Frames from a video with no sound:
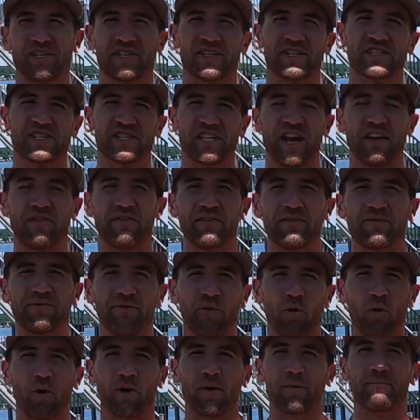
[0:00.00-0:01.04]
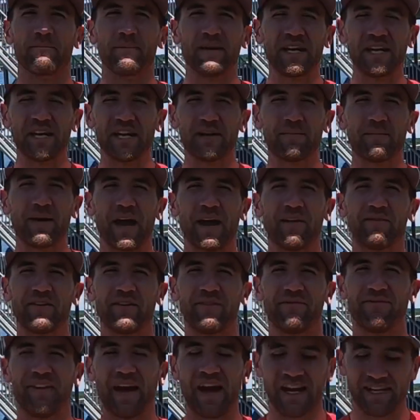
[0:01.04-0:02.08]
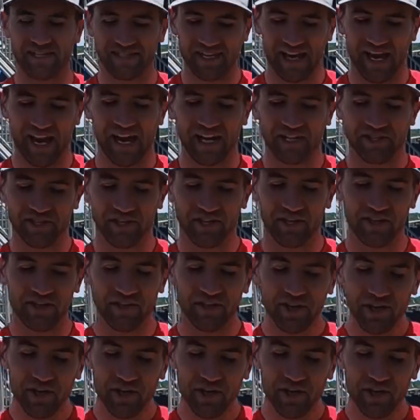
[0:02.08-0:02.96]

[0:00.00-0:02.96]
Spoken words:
to 7.4 medium heavy fast action,